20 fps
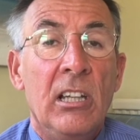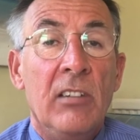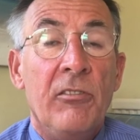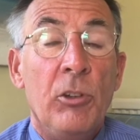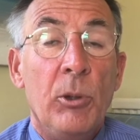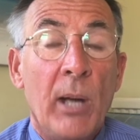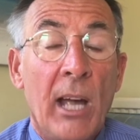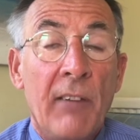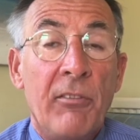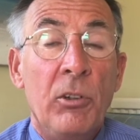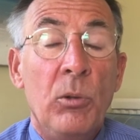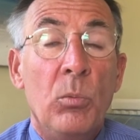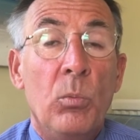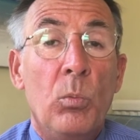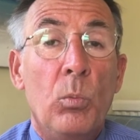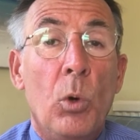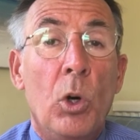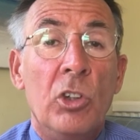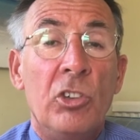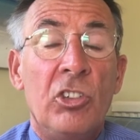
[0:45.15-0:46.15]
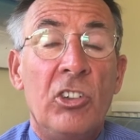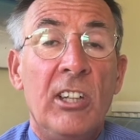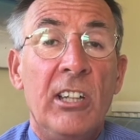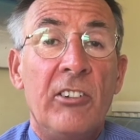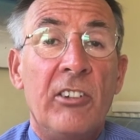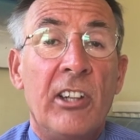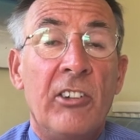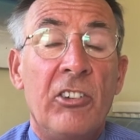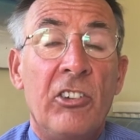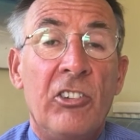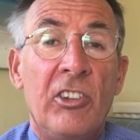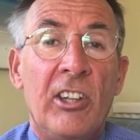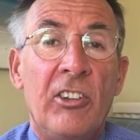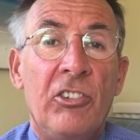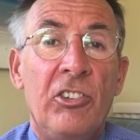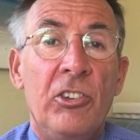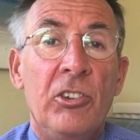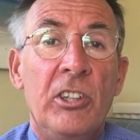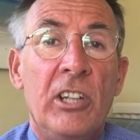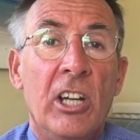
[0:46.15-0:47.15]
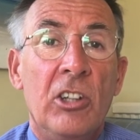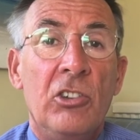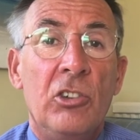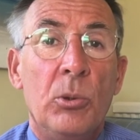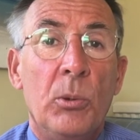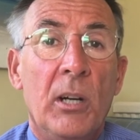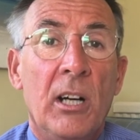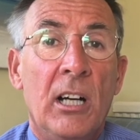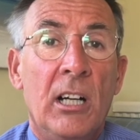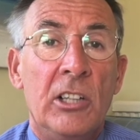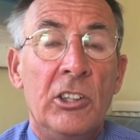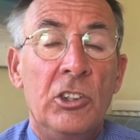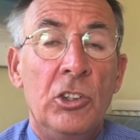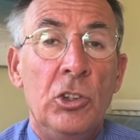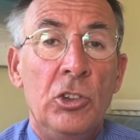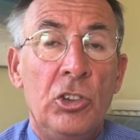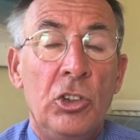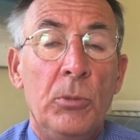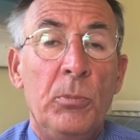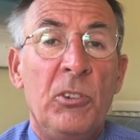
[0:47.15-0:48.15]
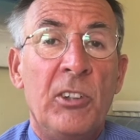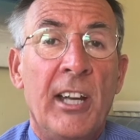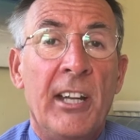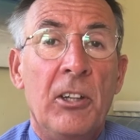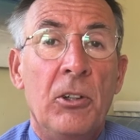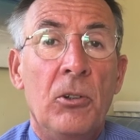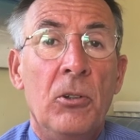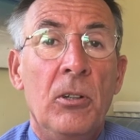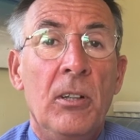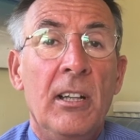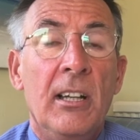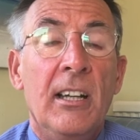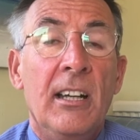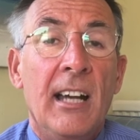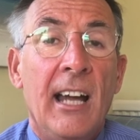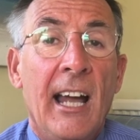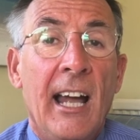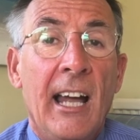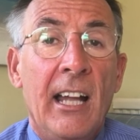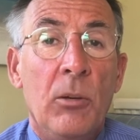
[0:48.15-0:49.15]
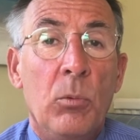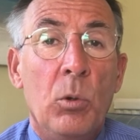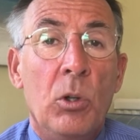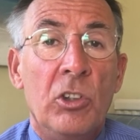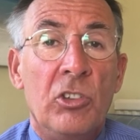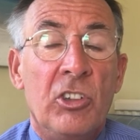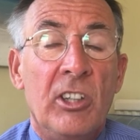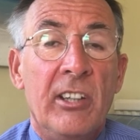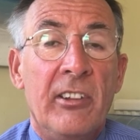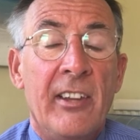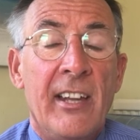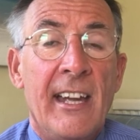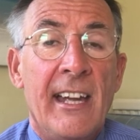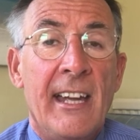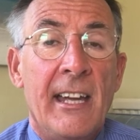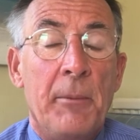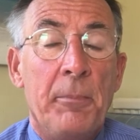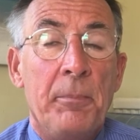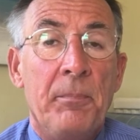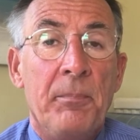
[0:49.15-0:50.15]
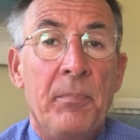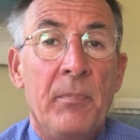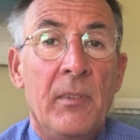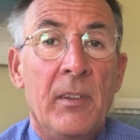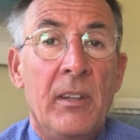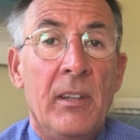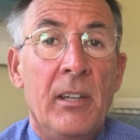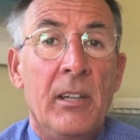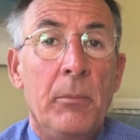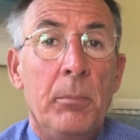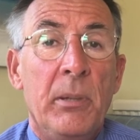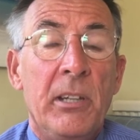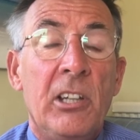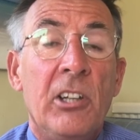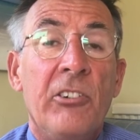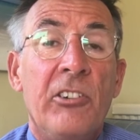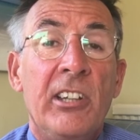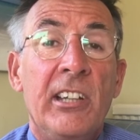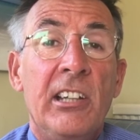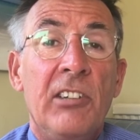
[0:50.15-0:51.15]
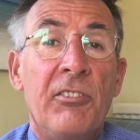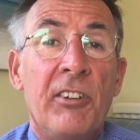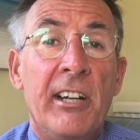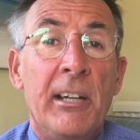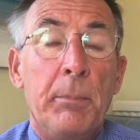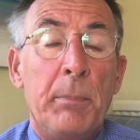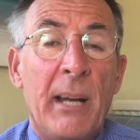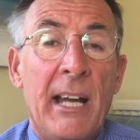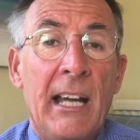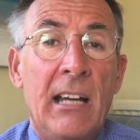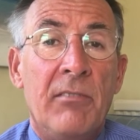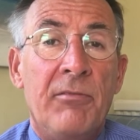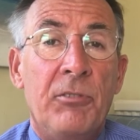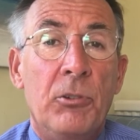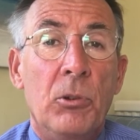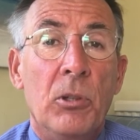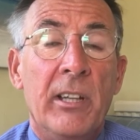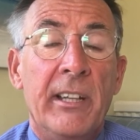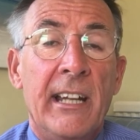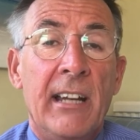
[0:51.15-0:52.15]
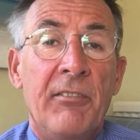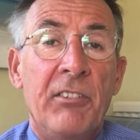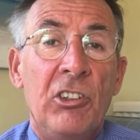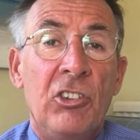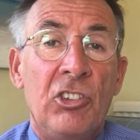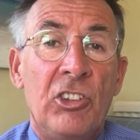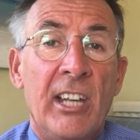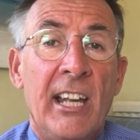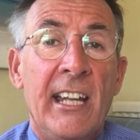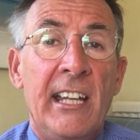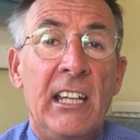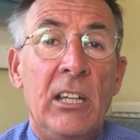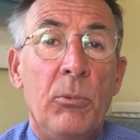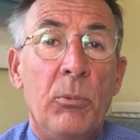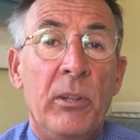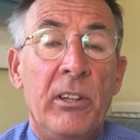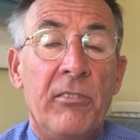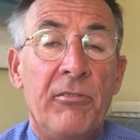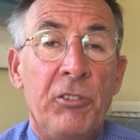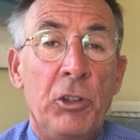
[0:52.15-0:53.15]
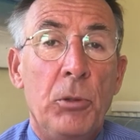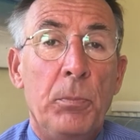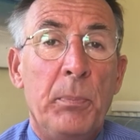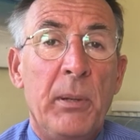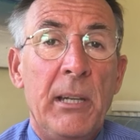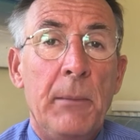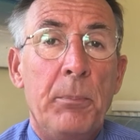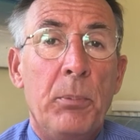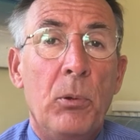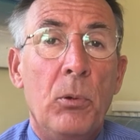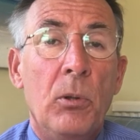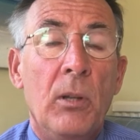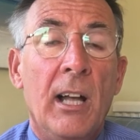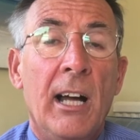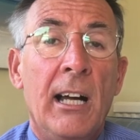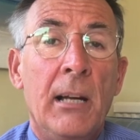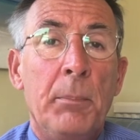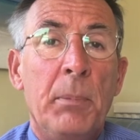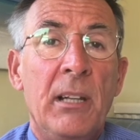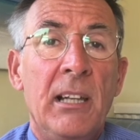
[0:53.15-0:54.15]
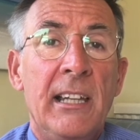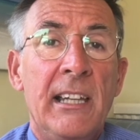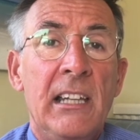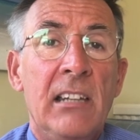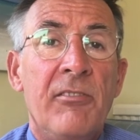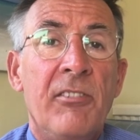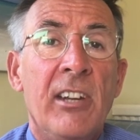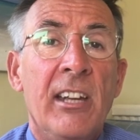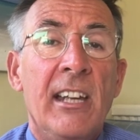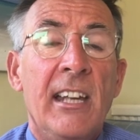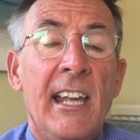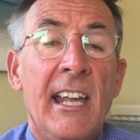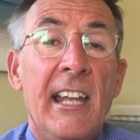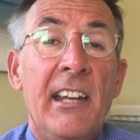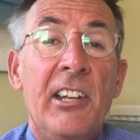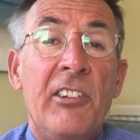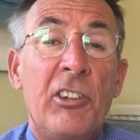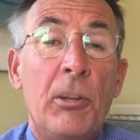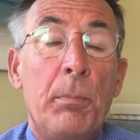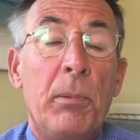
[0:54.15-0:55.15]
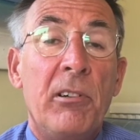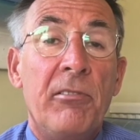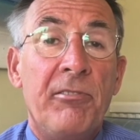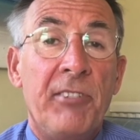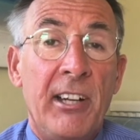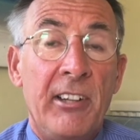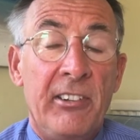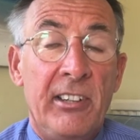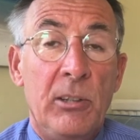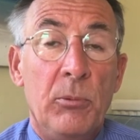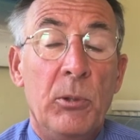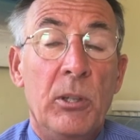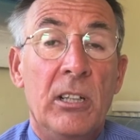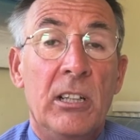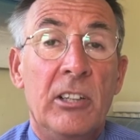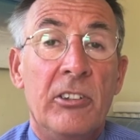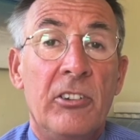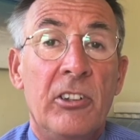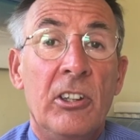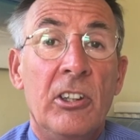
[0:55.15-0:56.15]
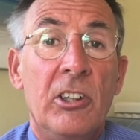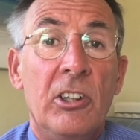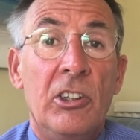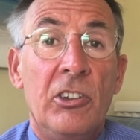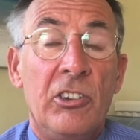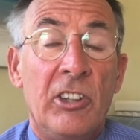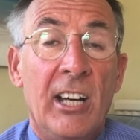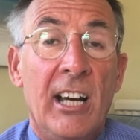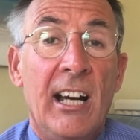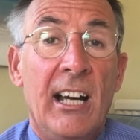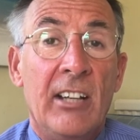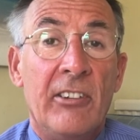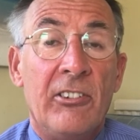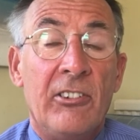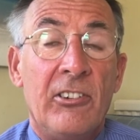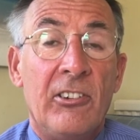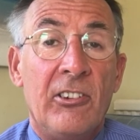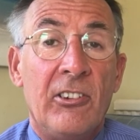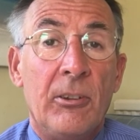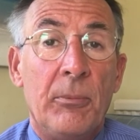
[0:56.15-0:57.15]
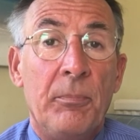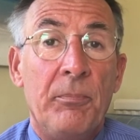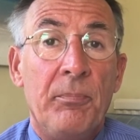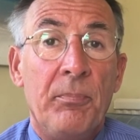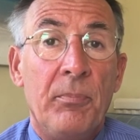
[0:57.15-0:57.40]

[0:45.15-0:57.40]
If you haven't watched it, I suggest you go to our YouTube channel and watch it there, because it is very powerful. And having shared it with a few people, I believe it is a prophetic word to us.